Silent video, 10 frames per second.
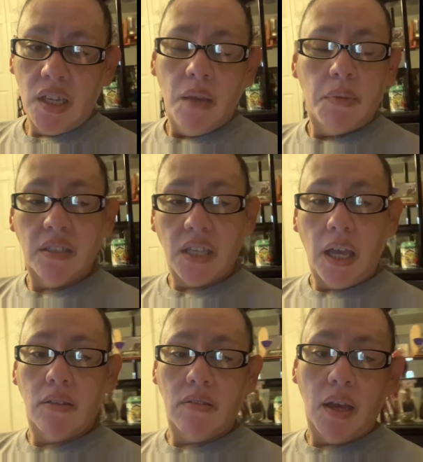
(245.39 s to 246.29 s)
because I
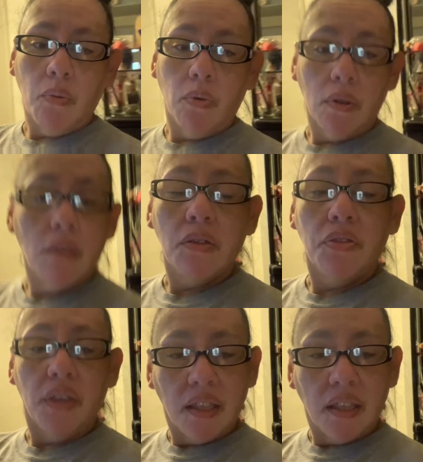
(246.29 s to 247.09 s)
saw another thing